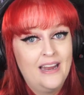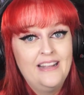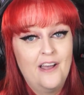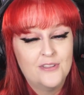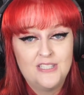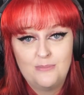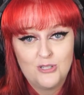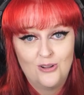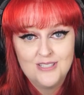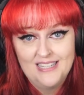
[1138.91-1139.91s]
any other sims
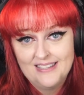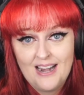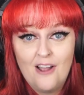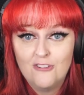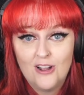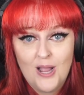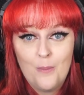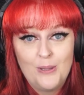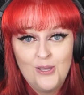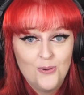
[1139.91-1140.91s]
content that I've got
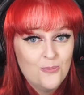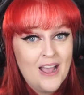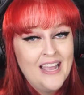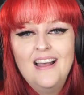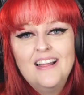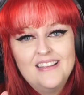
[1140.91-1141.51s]
coming your way,